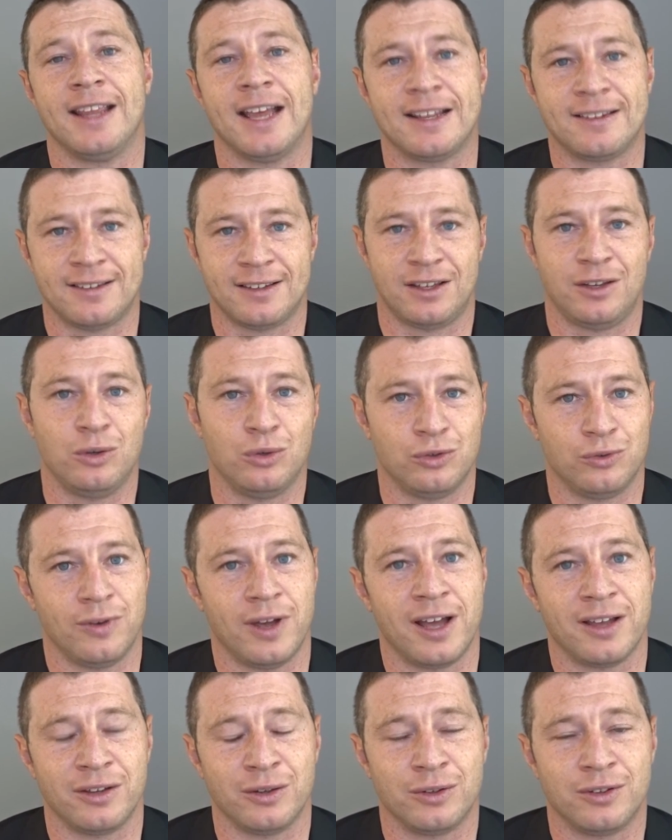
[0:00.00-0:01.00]
That's a huge
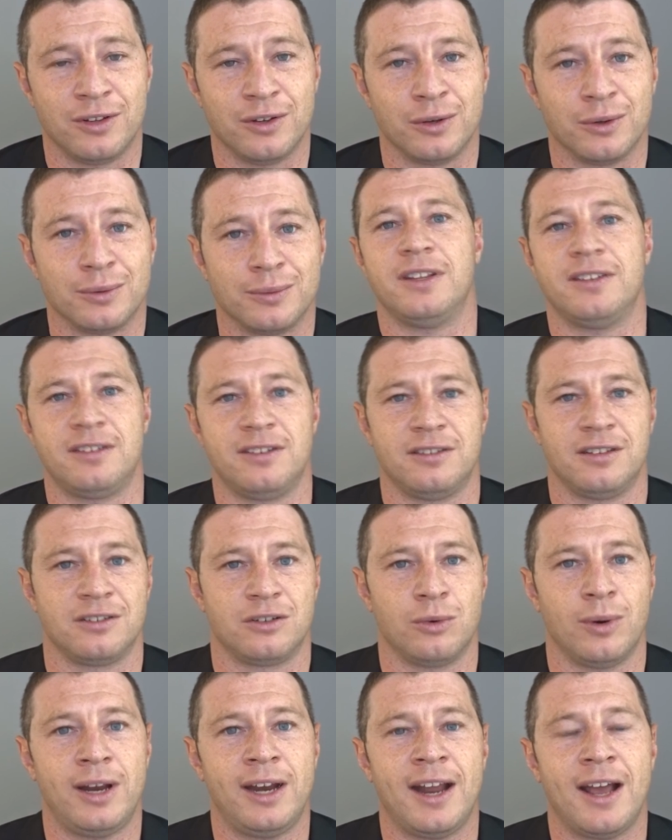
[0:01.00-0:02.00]
value too. This is a
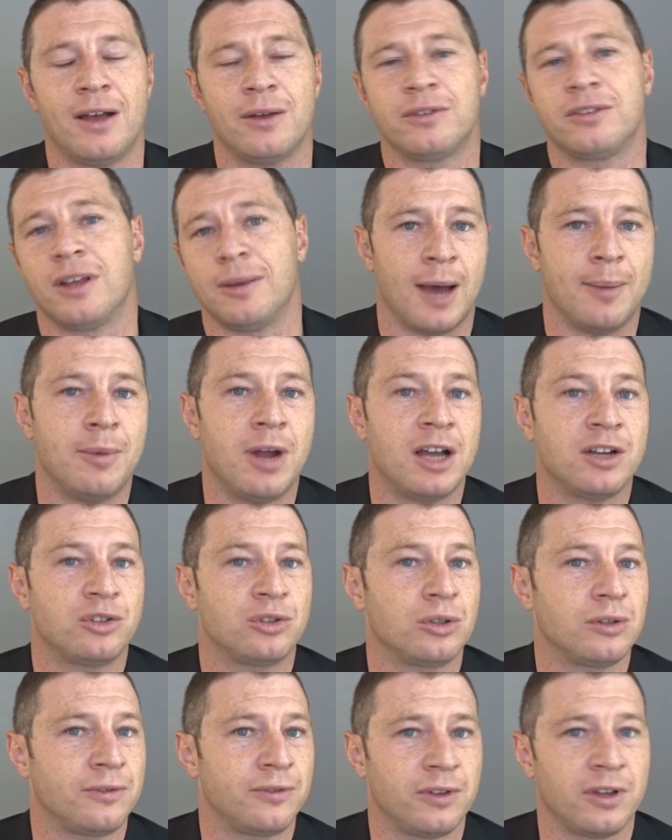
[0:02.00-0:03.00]
great house. I'm not
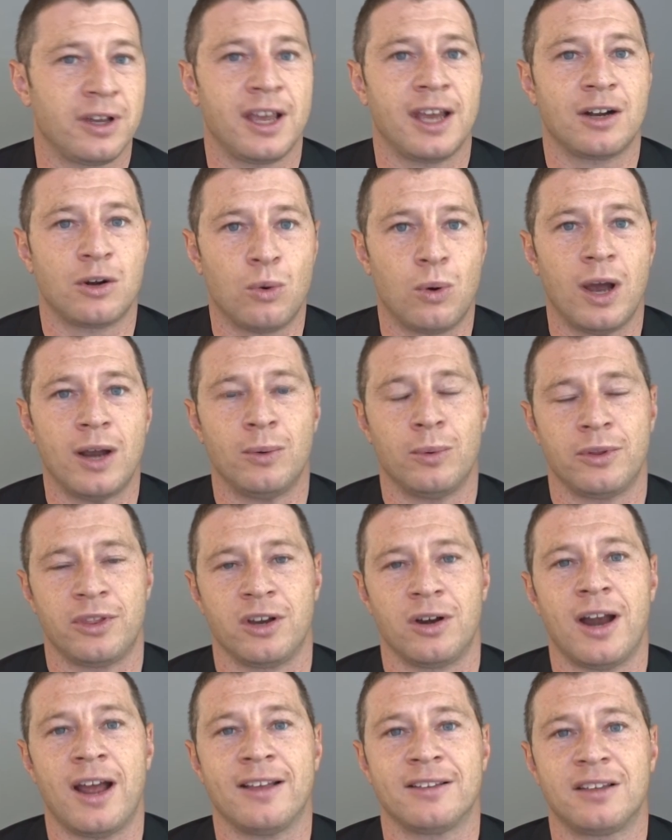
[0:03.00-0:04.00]
sure if they'll get quite what
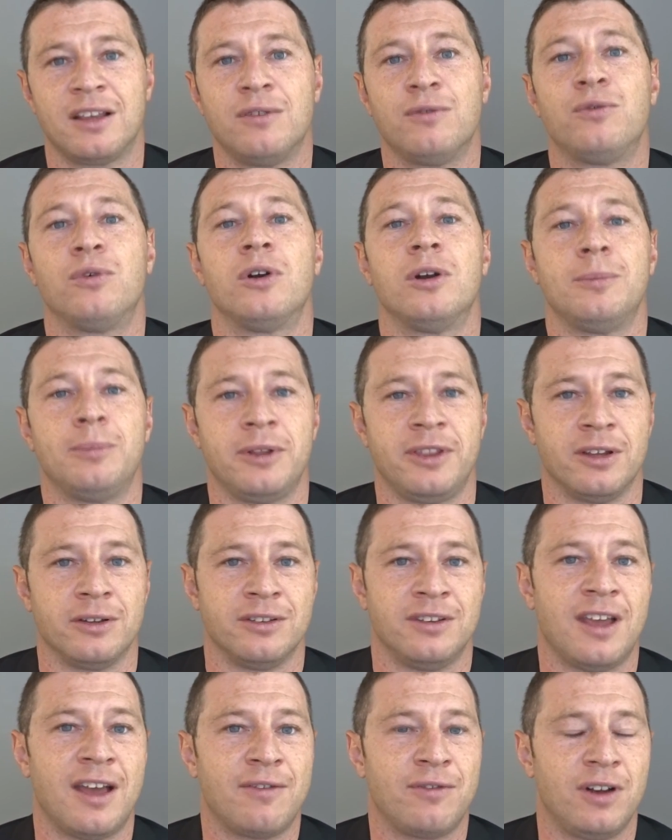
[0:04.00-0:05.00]
they're asking for it, but
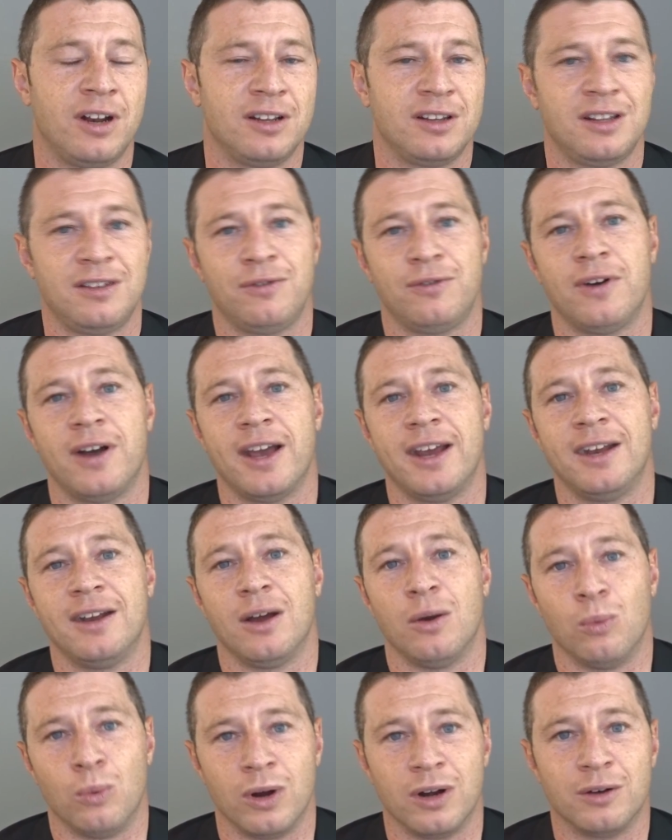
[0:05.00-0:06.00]
they'll definitely find
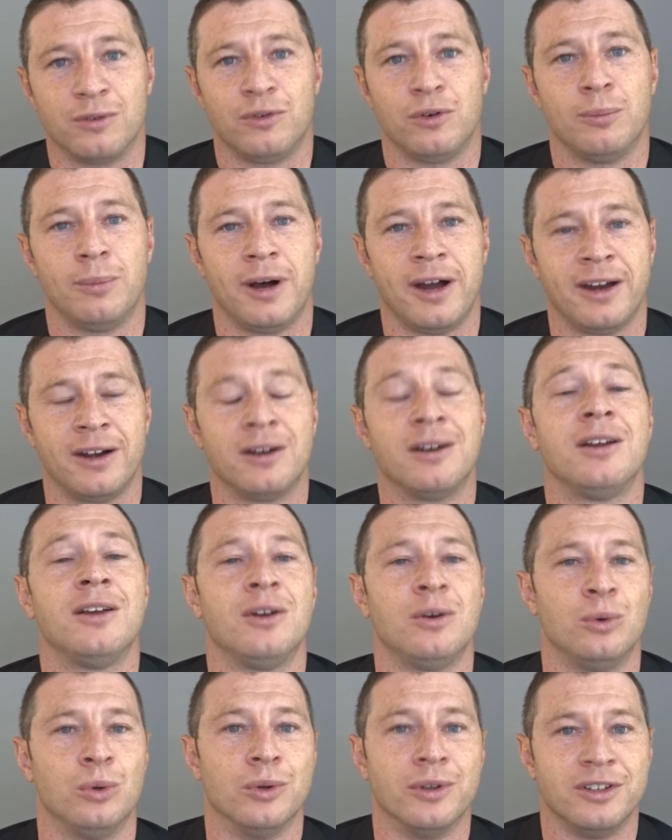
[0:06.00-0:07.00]
a wonderful buyer
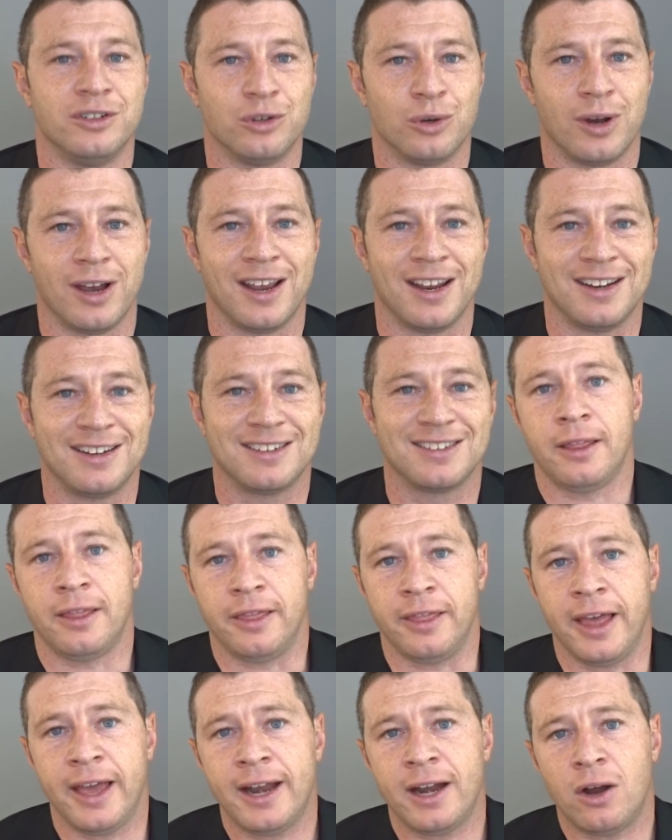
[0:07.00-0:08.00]
who'll enjoy it.
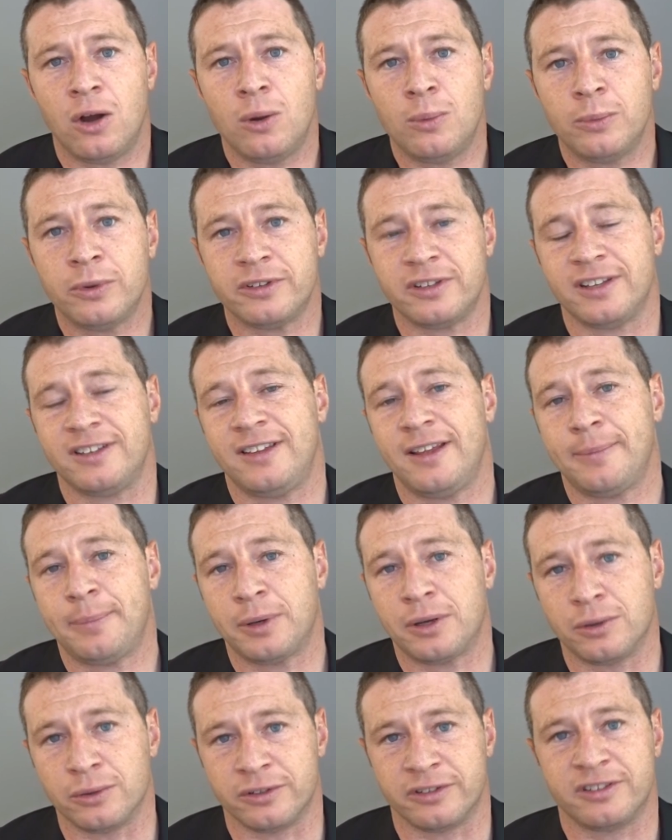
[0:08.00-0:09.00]
That home was a
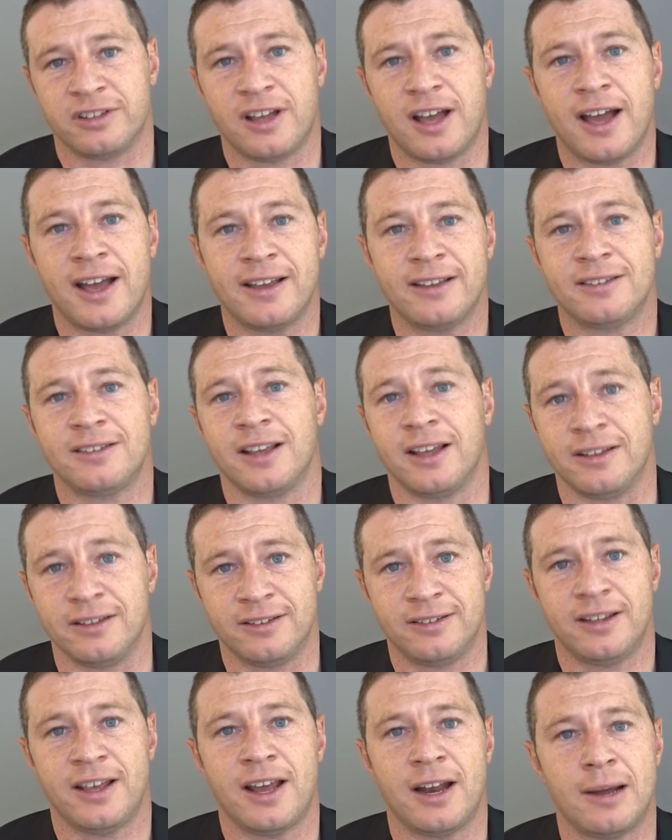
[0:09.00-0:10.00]
typical size and
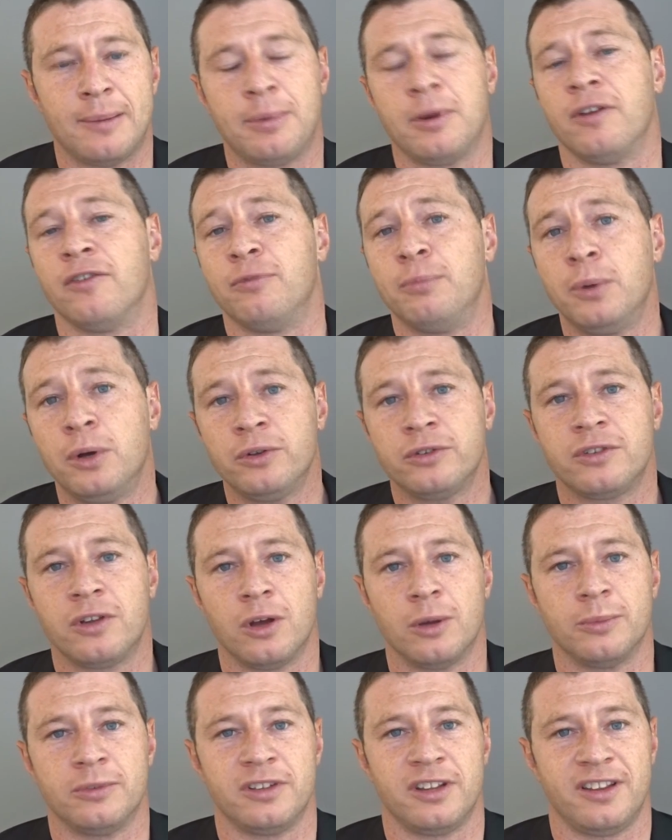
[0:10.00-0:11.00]
setup of most
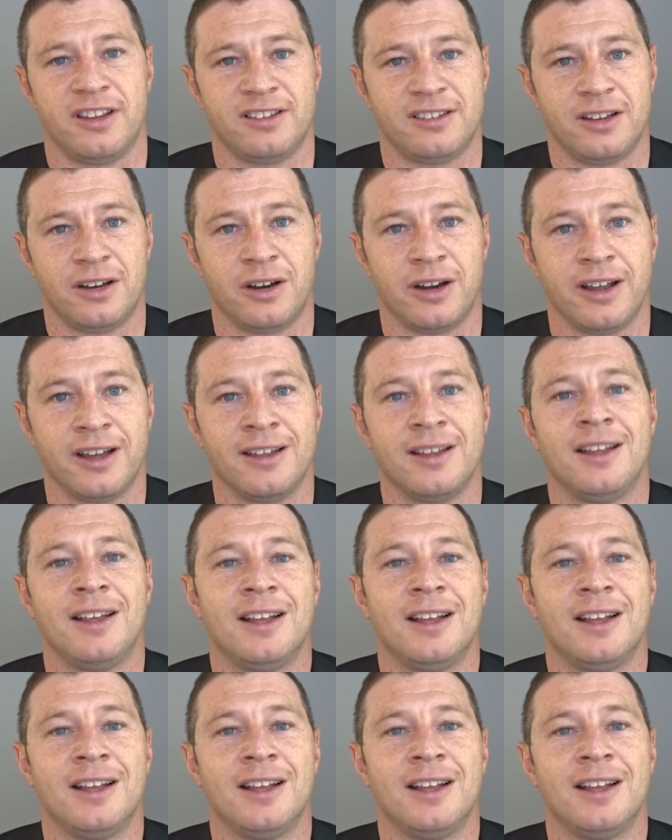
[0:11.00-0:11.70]
homes in this area.